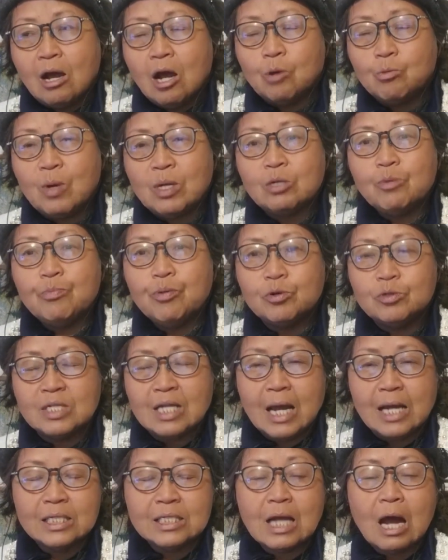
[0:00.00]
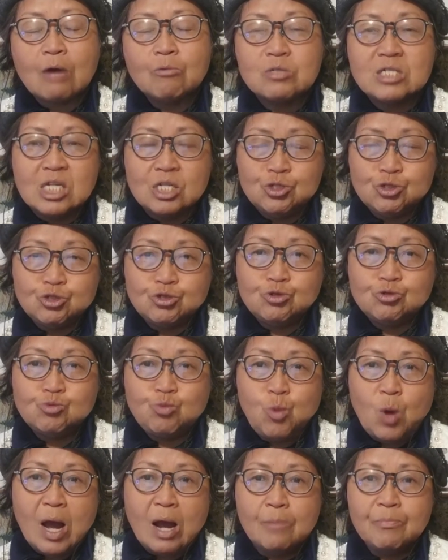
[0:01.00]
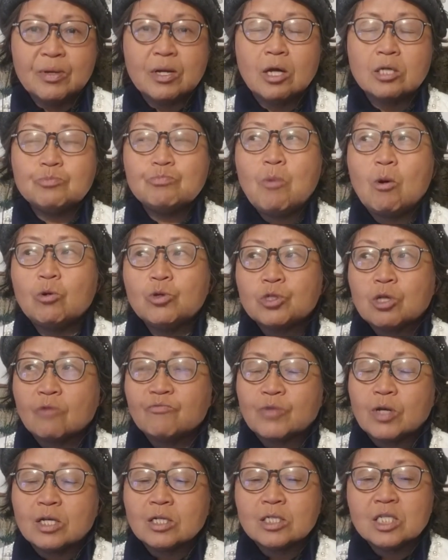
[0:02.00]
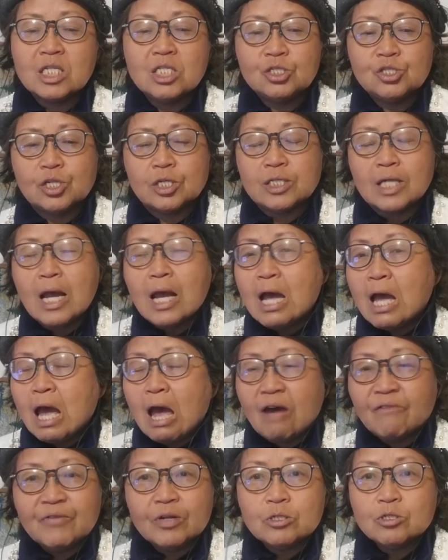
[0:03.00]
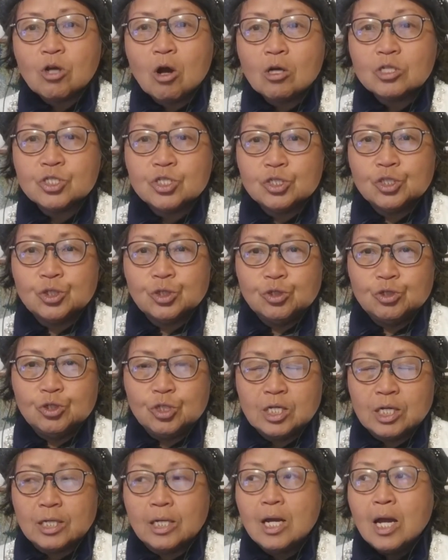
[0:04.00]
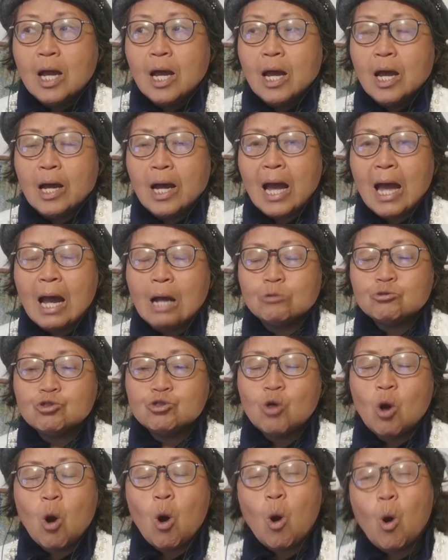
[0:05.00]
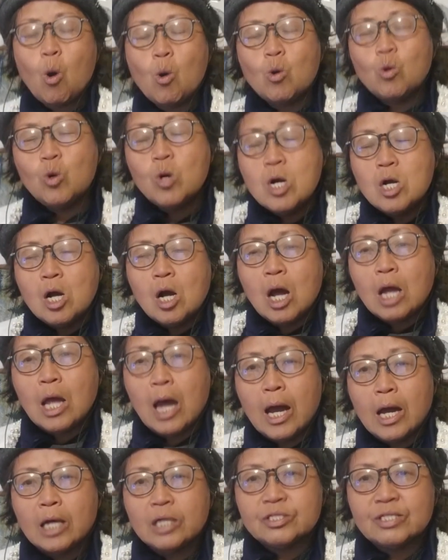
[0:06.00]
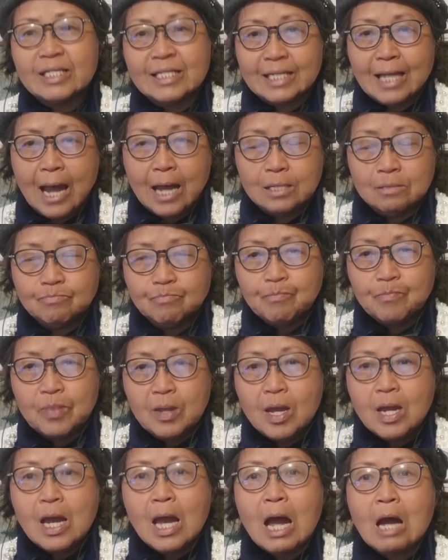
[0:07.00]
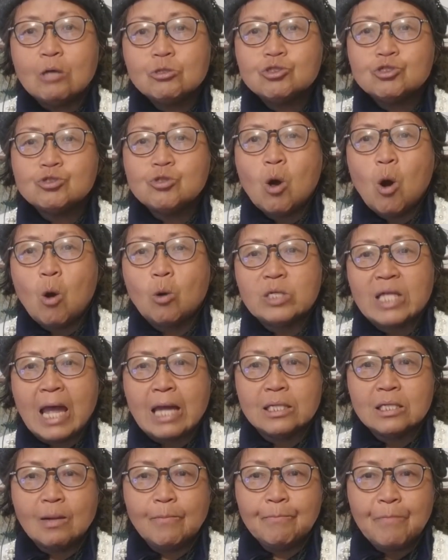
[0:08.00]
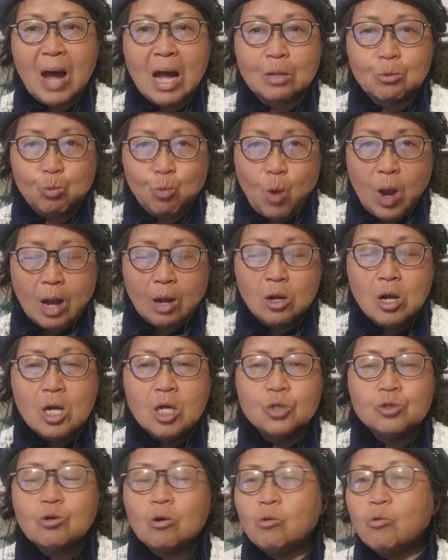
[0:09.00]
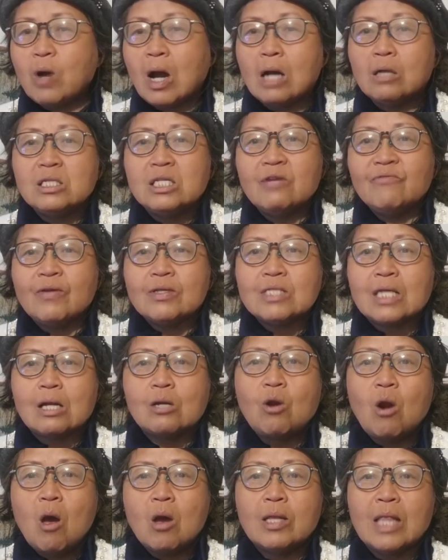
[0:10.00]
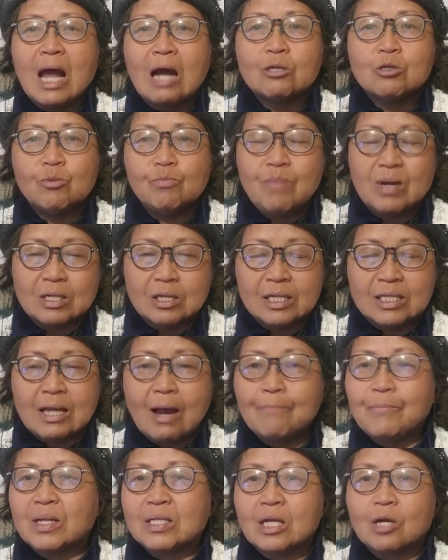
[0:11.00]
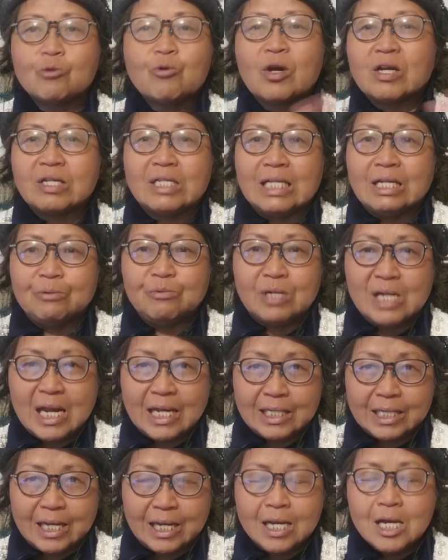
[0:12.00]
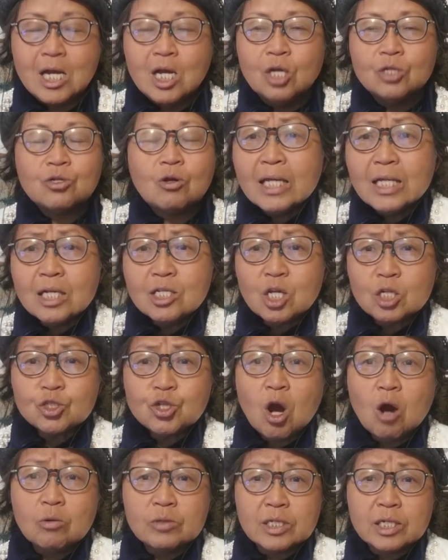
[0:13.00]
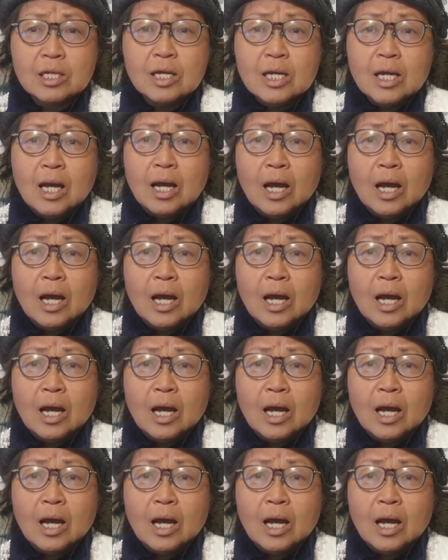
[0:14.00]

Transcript: When you pronounce, I will teach you well, because most of the teachers haven't taught the student how to hold the sound, how to hold ending part well. So even they learn how to make the sound, but they quickly release it. And then the tones.